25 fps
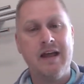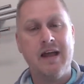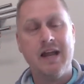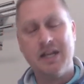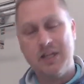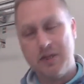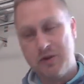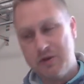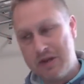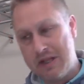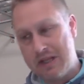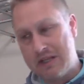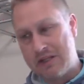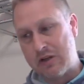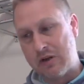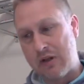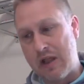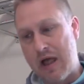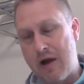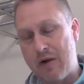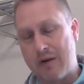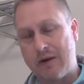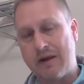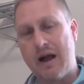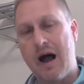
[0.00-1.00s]
And you need to
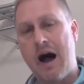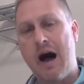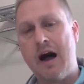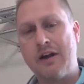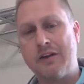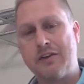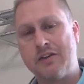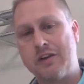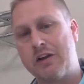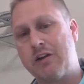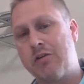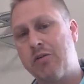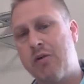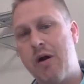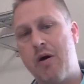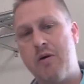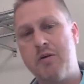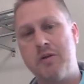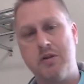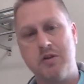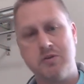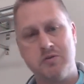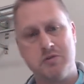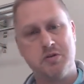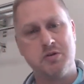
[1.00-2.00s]
allow God to grow
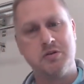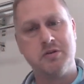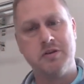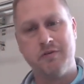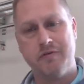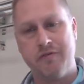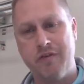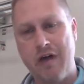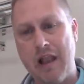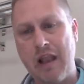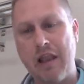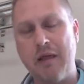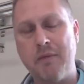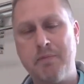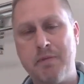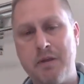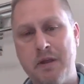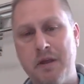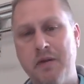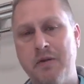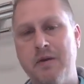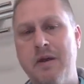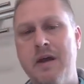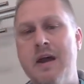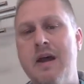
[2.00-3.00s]
you, to develop
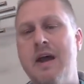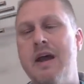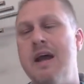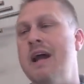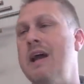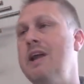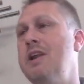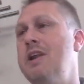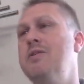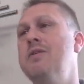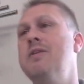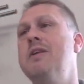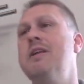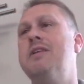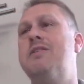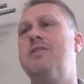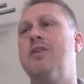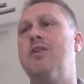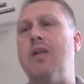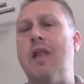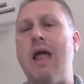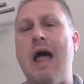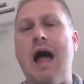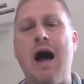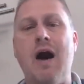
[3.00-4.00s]
you. And you need
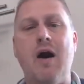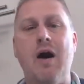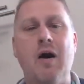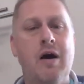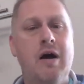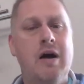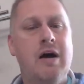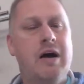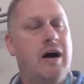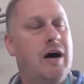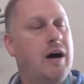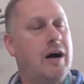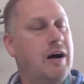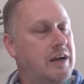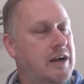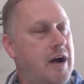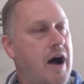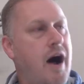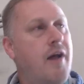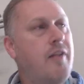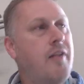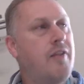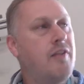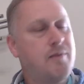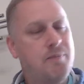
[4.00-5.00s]
to allow uh,
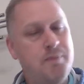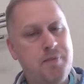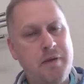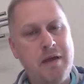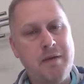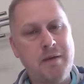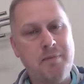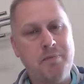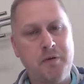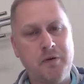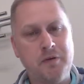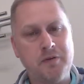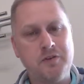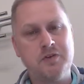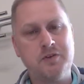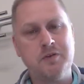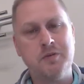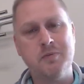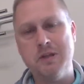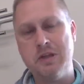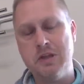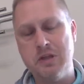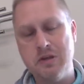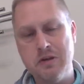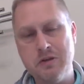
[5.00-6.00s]
godly people to
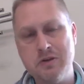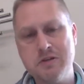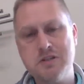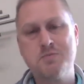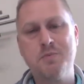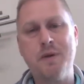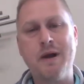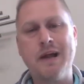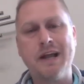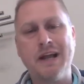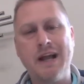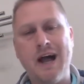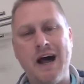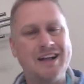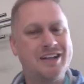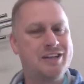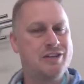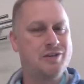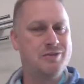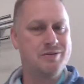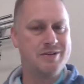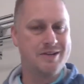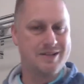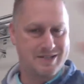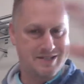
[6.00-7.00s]
be used by God
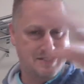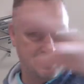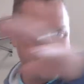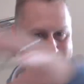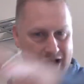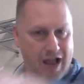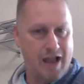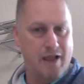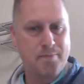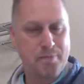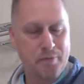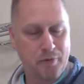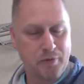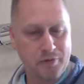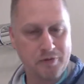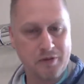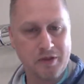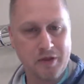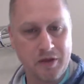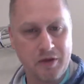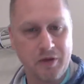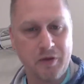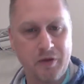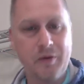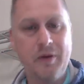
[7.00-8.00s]
to disciple
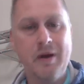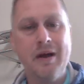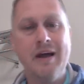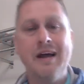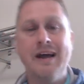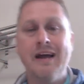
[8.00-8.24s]
you